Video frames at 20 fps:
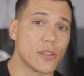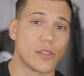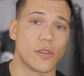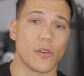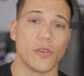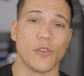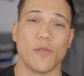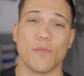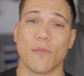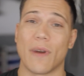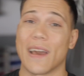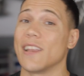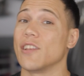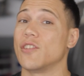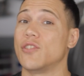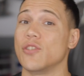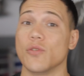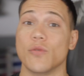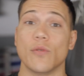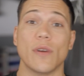so you
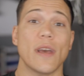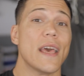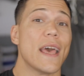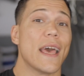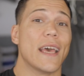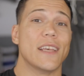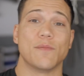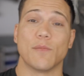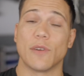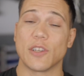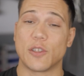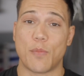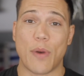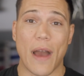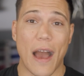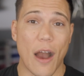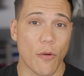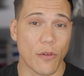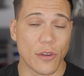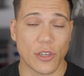might do as much
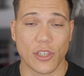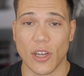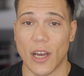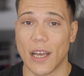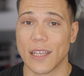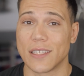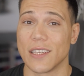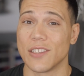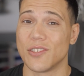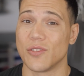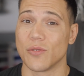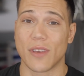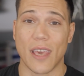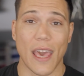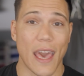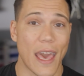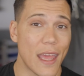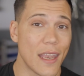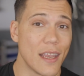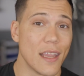power shots as you
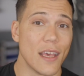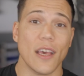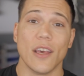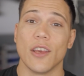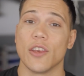can.